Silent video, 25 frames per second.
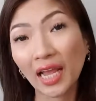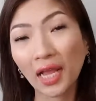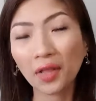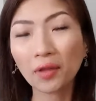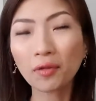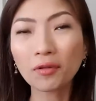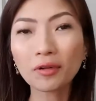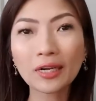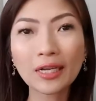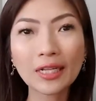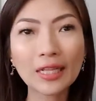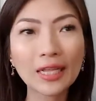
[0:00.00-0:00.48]
I
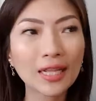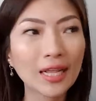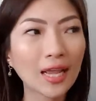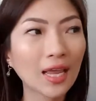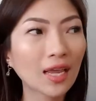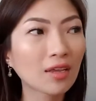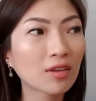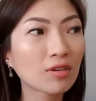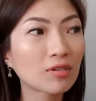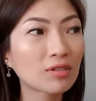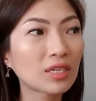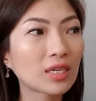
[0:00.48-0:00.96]
don't really
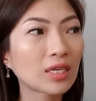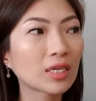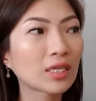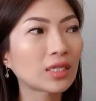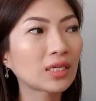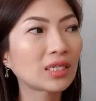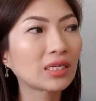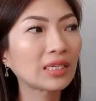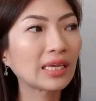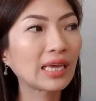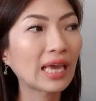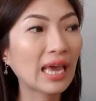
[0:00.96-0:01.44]
like
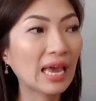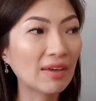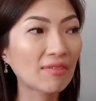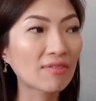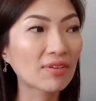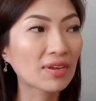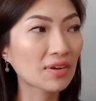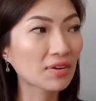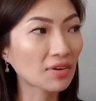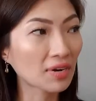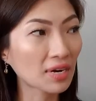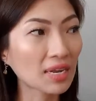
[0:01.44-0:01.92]
using
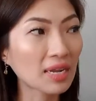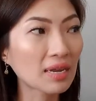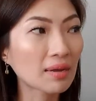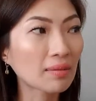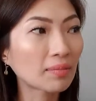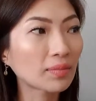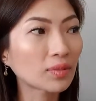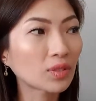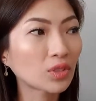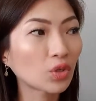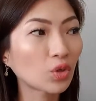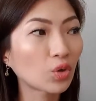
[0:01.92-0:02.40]
heavy
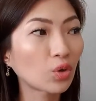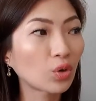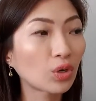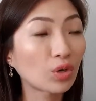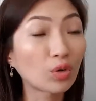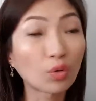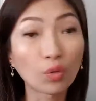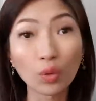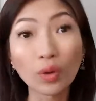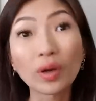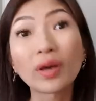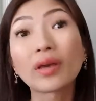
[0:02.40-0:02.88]
creams
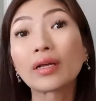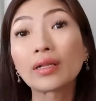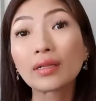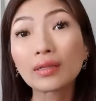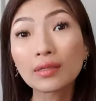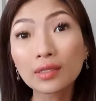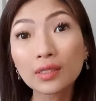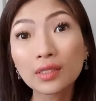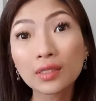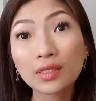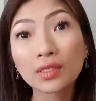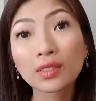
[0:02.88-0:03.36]
or
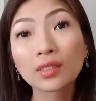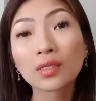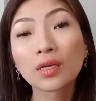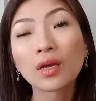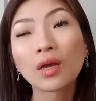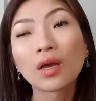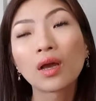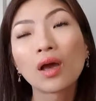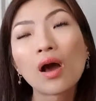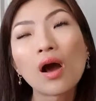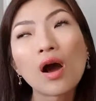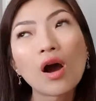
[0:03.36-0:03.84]
oils
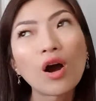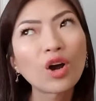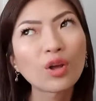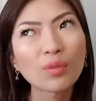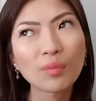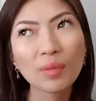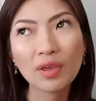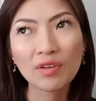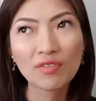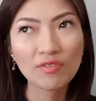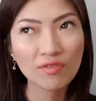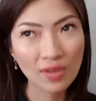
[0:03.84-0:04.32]

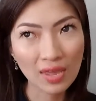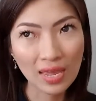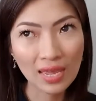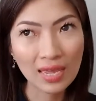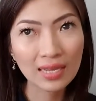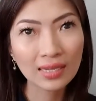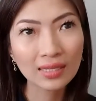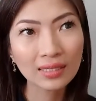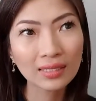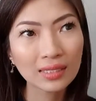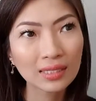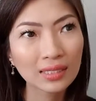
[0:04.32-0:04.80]
on my
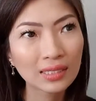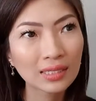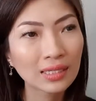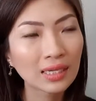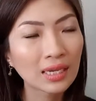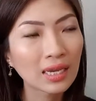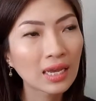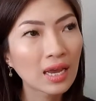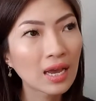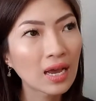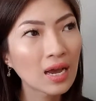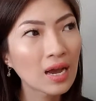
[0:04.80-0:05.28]
face
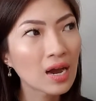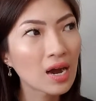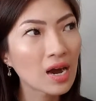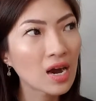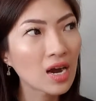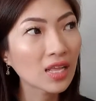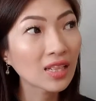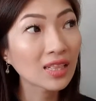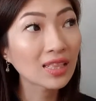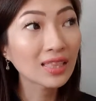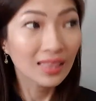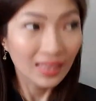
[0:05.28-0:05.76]

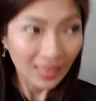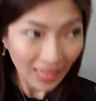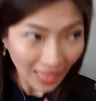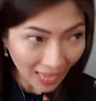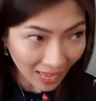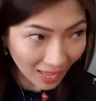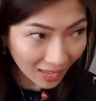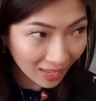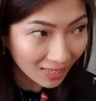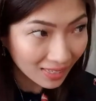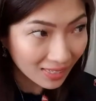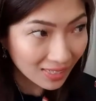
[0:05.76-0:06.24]

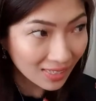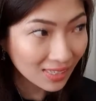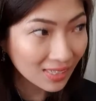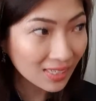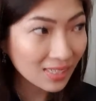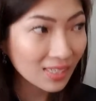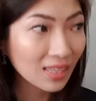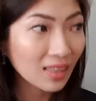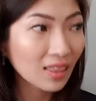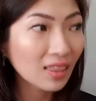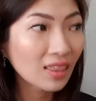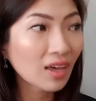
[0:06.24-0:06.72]

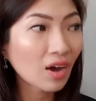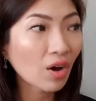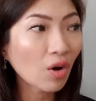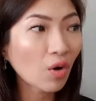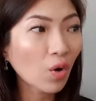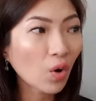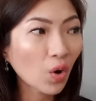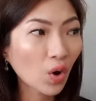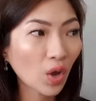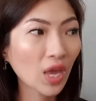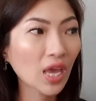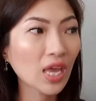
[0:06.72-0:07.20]
unless the
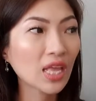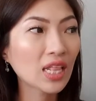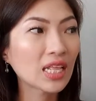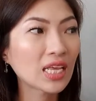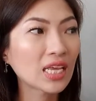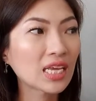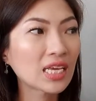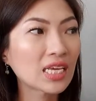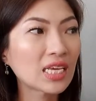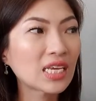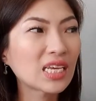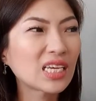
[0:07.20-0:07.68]
oil
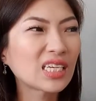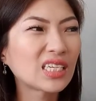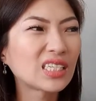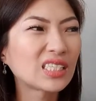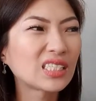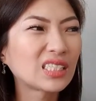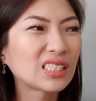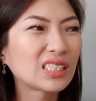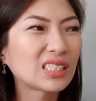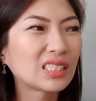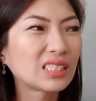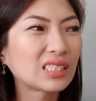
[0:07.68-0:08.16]

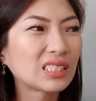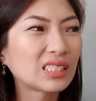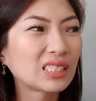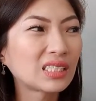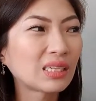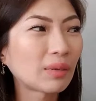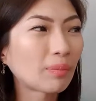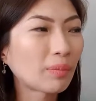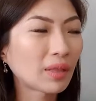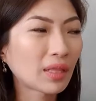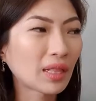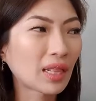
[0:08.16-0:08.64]
is
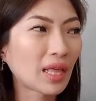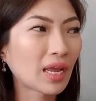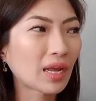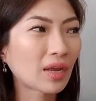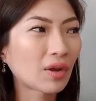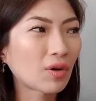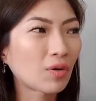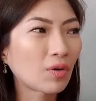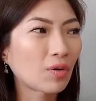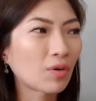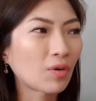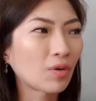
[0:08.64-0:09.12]
something like
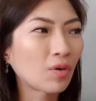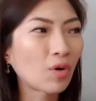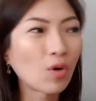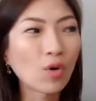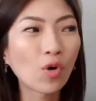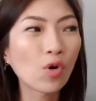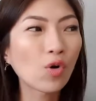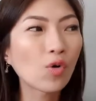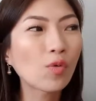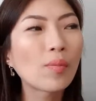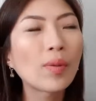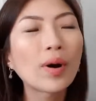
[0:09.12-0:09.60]

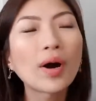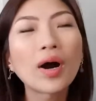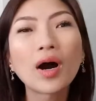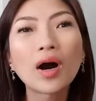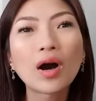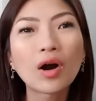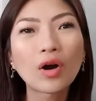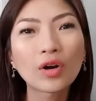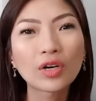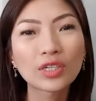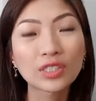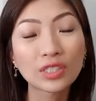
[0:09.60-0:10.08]

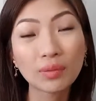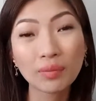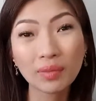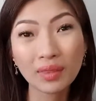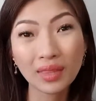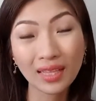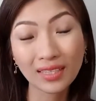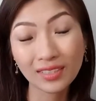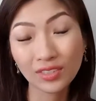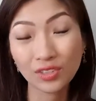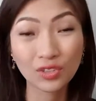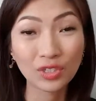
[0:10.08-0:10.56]
jojoba or something
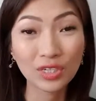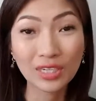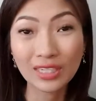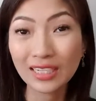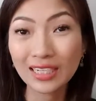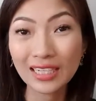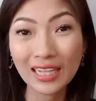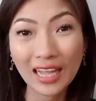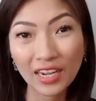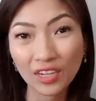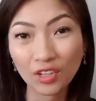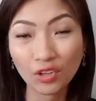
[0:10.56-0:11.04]
that's
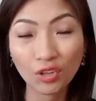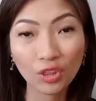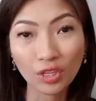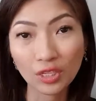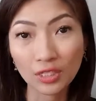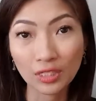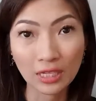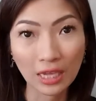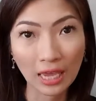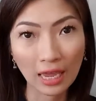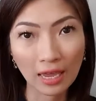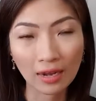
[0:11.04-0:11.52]
really light on the
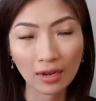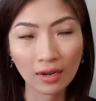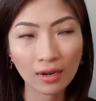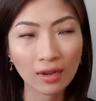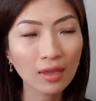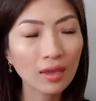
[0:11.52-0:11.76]
skin.